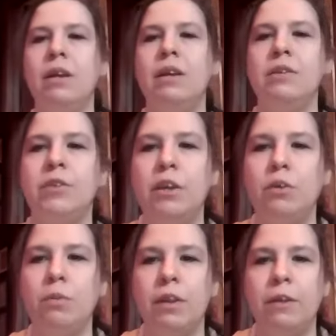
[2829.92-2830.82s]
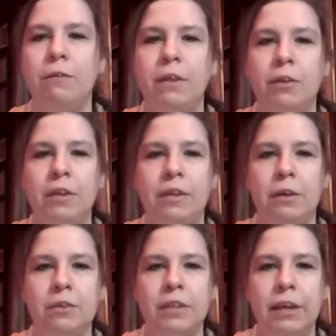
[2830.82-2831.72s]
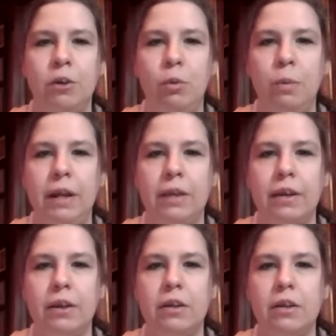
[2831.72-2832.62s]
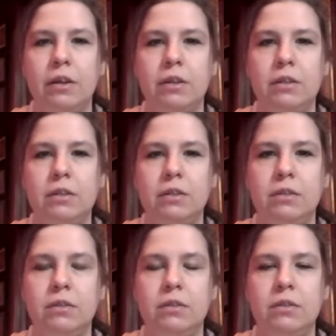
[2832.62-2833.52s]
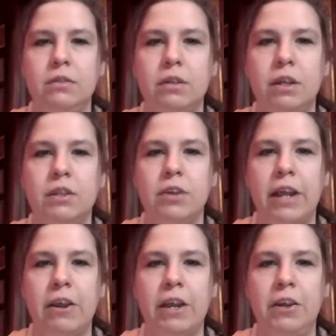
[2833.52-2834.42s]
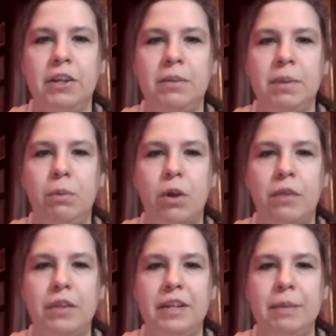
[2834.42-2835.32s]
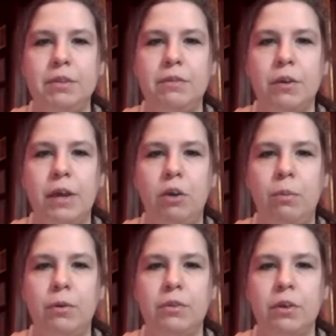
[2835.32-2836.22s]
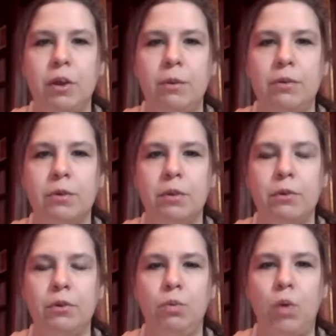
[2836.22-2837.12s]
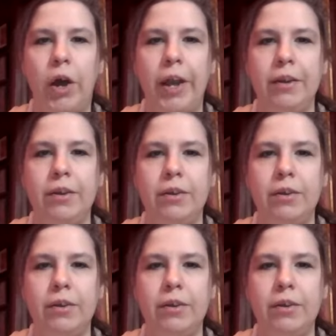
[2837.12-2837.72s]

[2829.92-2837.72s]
so that you really feel that there's a opening there. Good. So Harriet, you need to be more on the tips of your elbows. Your elbows are a little too wide.